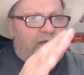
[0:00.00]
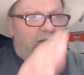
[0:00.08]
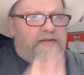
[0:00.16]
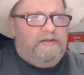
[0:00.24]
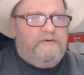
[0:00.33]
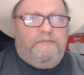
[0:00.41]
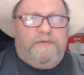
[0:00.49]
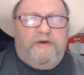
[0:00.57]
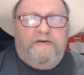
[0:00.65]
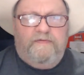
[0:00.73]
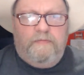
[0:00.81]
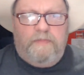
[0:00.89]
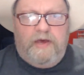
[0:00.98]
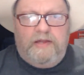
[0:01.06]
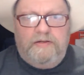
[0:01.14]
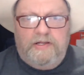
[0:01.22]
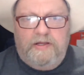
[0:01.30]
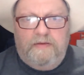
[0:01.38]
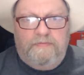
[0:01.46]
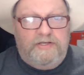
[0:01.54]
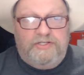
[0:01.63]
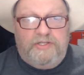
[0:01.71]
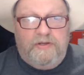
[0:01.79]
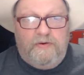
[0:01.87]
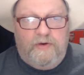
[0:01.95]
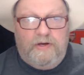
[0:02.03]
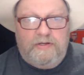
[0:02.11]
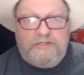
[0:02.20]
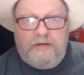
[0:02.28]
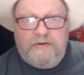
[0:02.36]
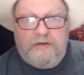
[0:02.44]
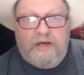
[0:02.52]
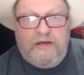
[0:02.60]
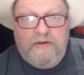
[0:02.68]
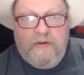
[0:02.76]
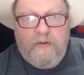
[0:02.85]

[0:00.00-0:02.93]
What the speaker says: little bit of a bend in it, but it still worked okay.